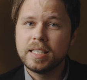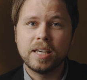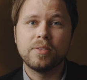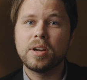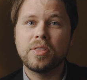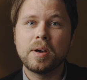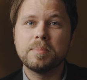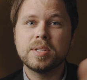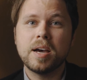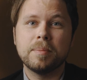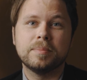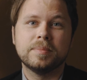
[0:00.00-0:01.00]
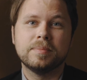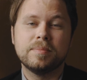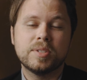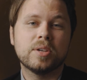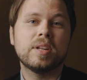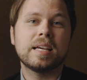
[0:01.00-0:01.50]
give it a thumbs up.
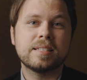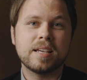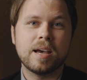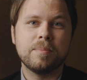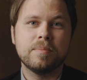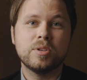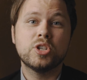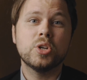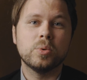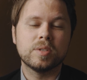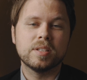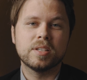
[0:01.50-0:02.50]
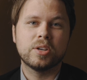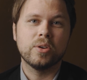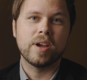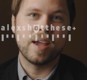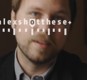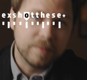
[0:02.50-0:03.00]
Till next time, shoot to
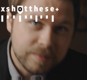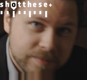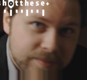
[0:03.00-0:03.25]
create.